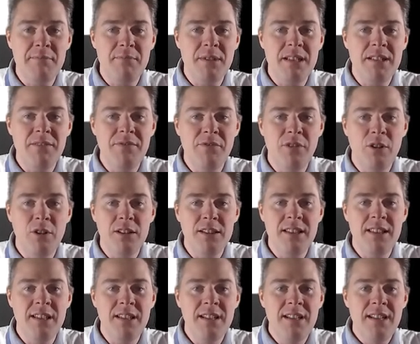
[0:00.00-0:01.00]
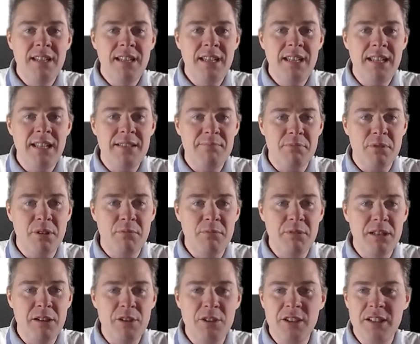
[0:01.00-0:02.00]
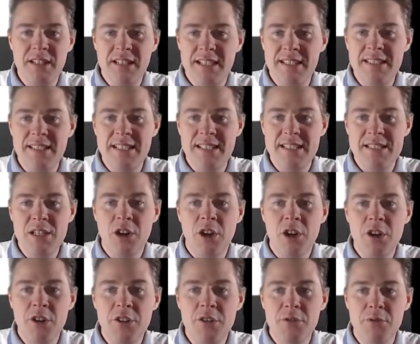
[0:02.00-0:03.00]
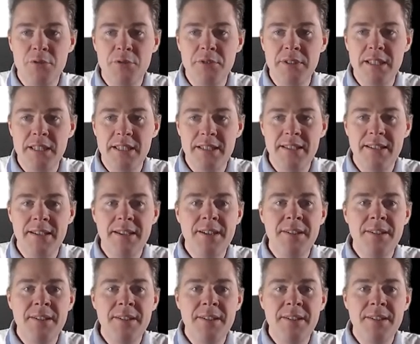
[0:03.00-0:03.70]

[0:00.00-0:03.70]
By default it probably looked like this, hard to read.